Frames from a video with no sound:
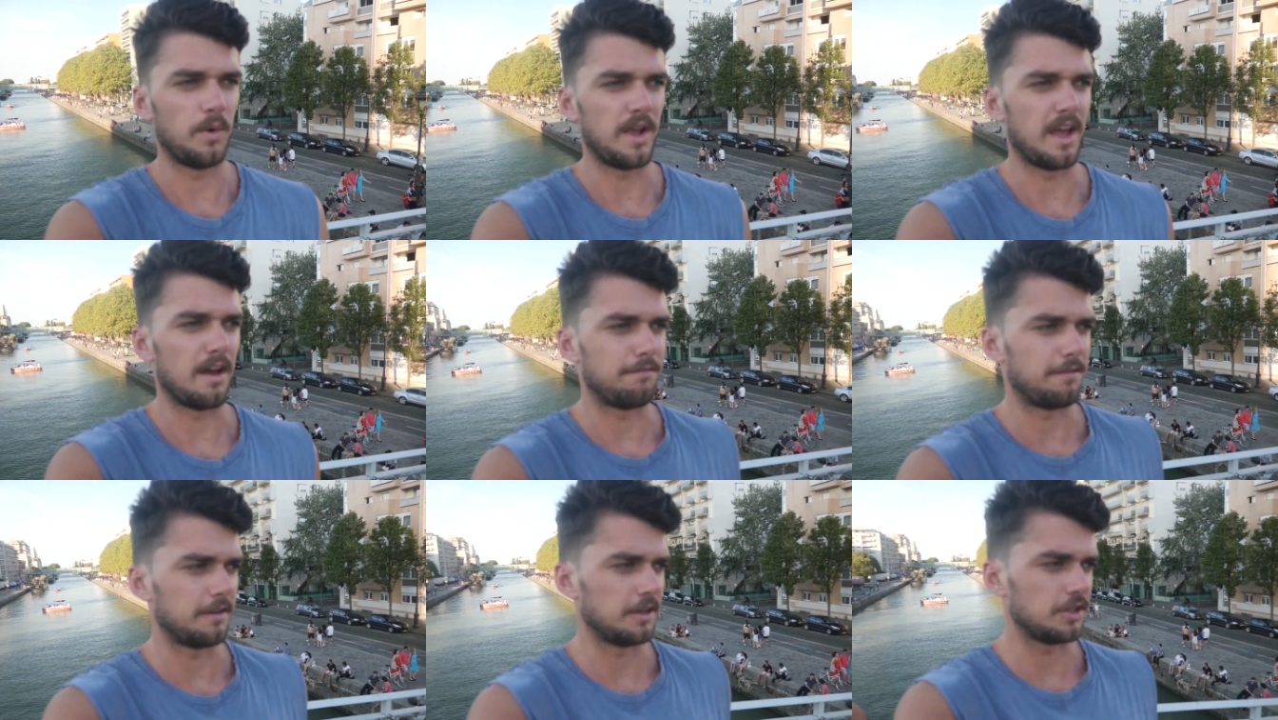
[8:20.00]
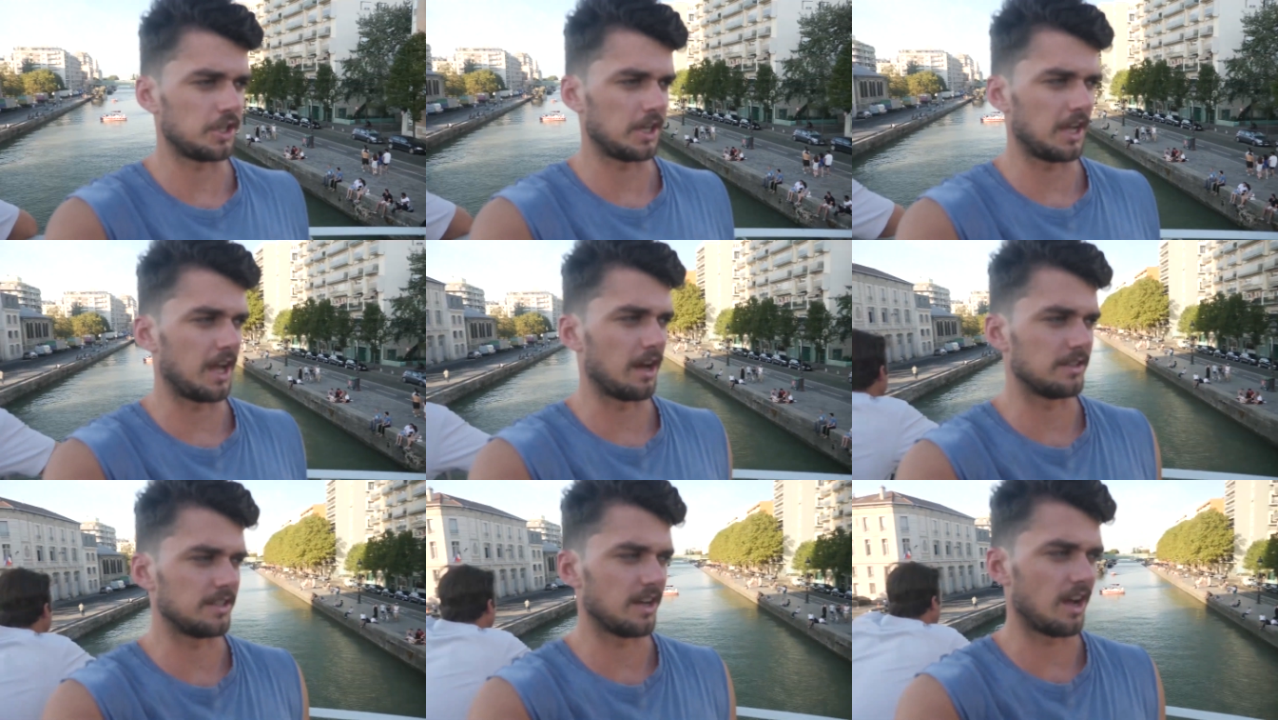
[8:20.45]
and we are
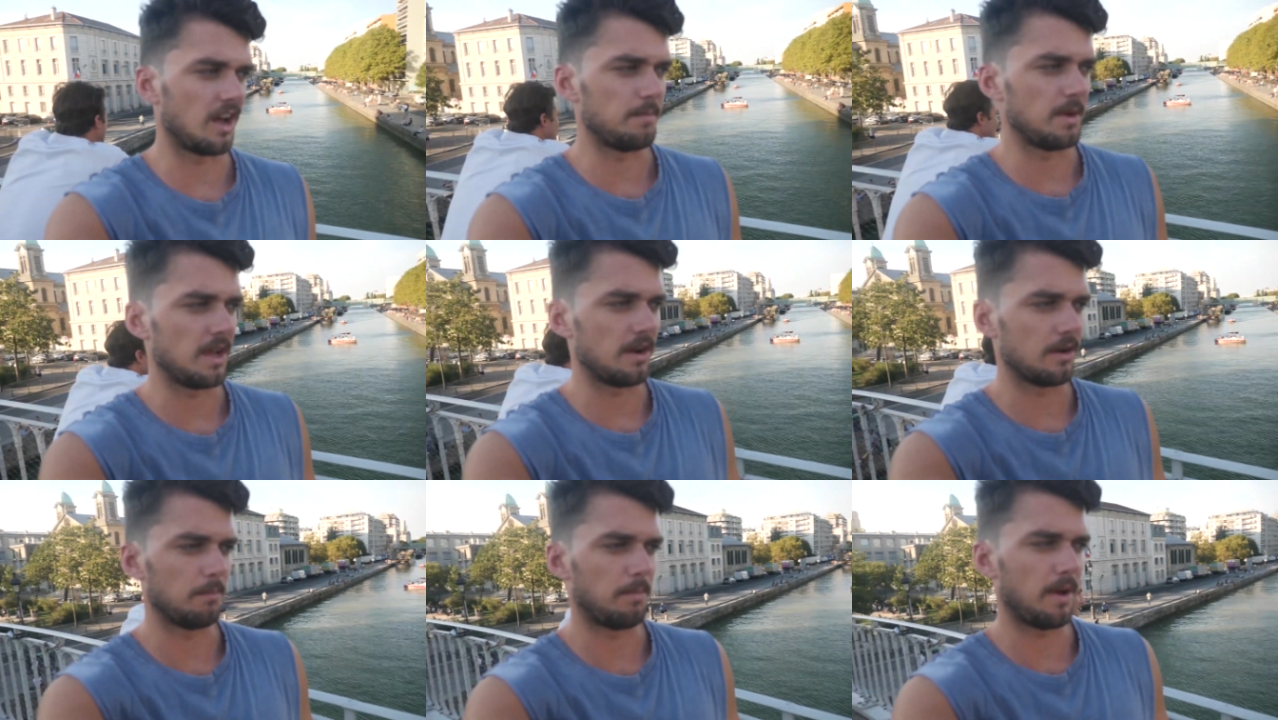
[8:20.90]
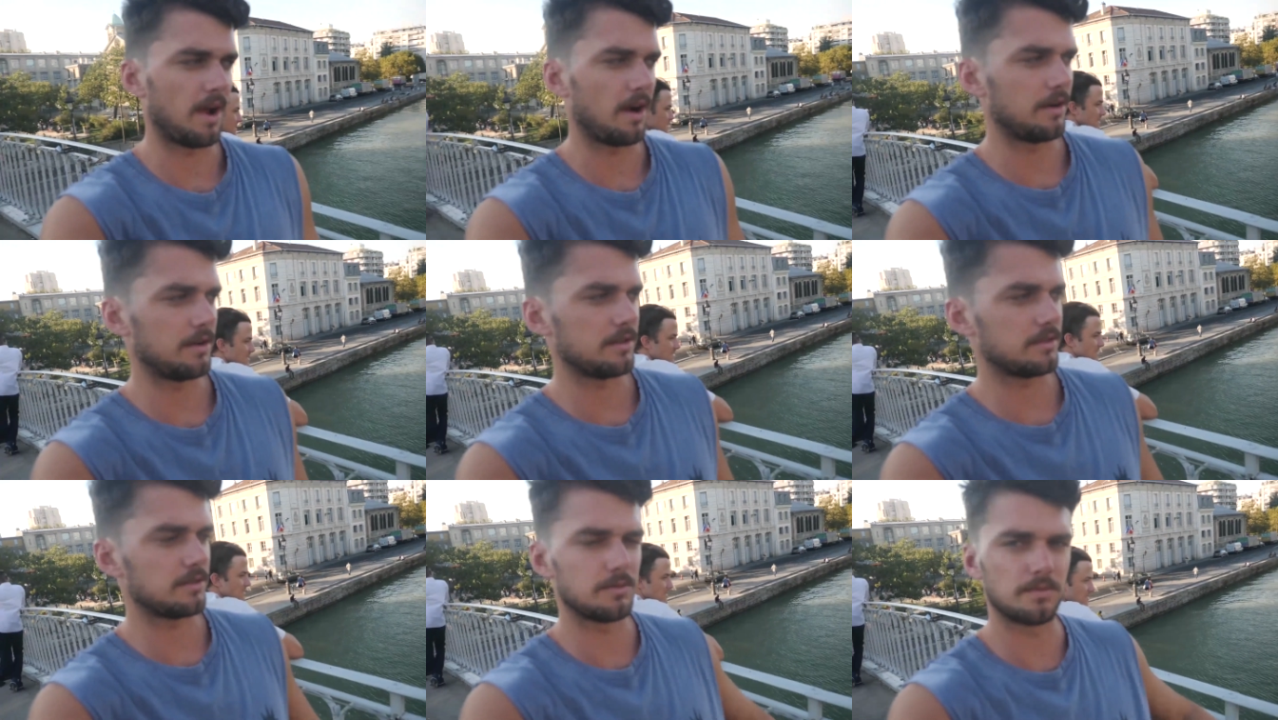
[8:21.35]
finishing our time here in
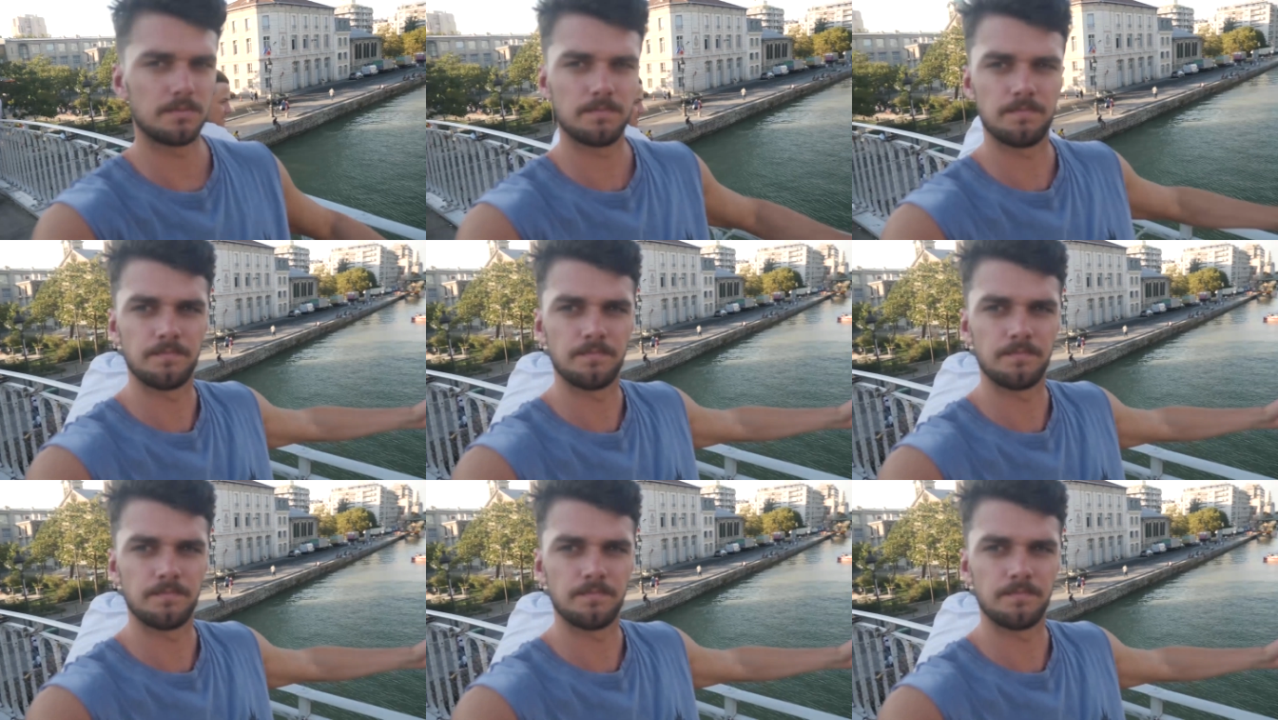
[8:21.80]
Paris